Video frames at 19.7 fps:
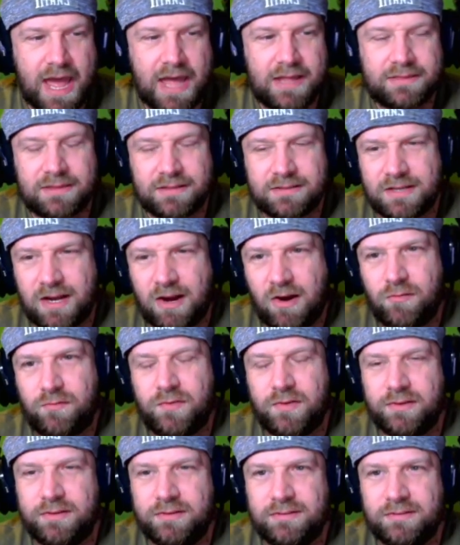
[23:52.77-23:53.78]
at the
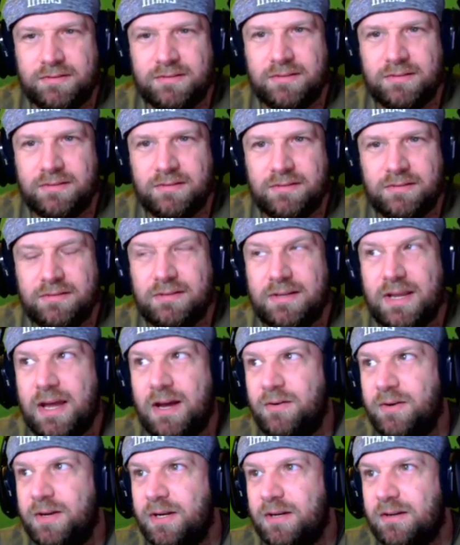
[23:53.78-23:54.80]
Dolphins.
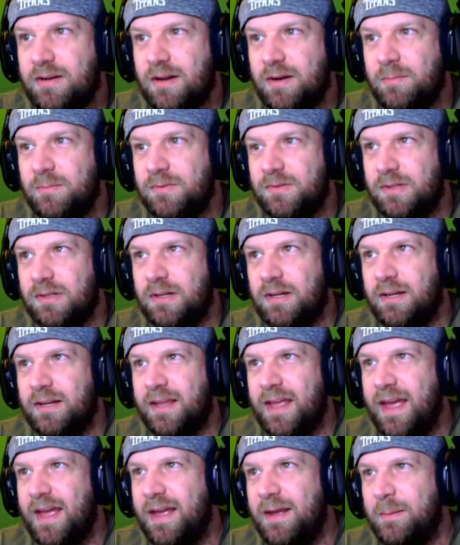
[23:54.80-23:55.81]
Now, here comes a, a
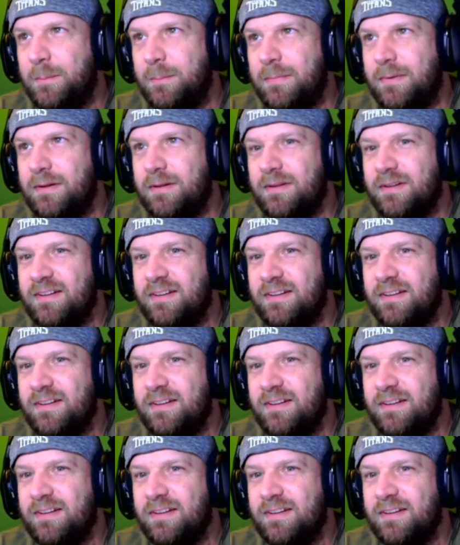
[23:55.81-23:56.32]
game